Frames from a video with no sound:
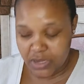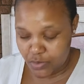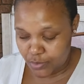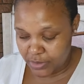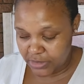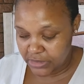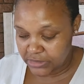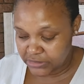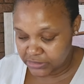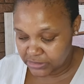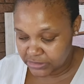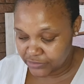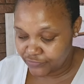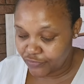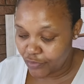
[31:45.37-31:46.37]
my
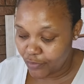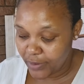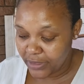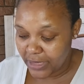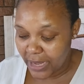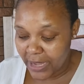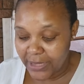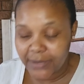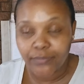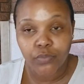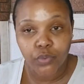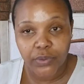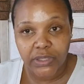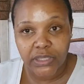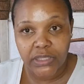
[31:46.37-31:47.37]
weaknesses, for when I
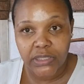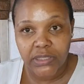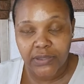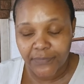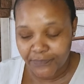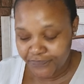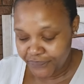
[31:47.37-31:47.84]
am weak,